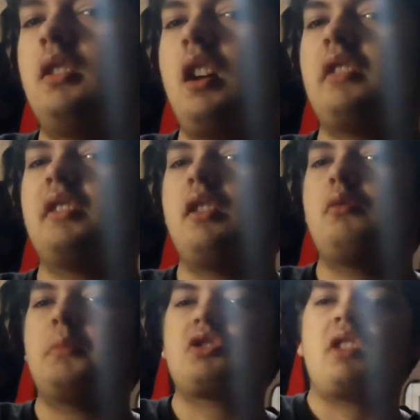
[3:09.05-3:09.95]
Although,
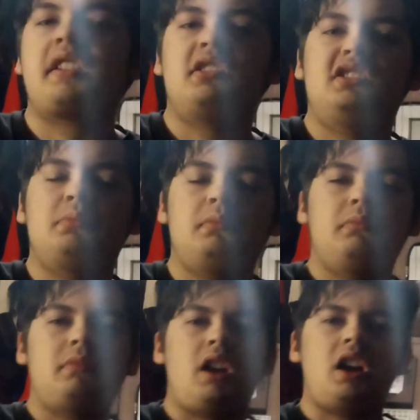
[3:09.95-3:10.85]
much like
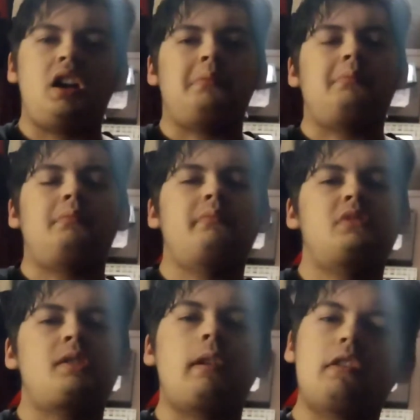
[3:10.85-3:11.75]
some
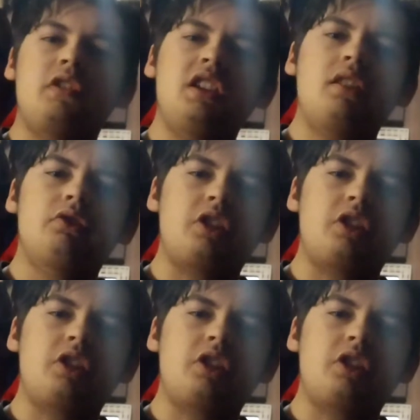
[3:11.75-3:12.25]
of our videos,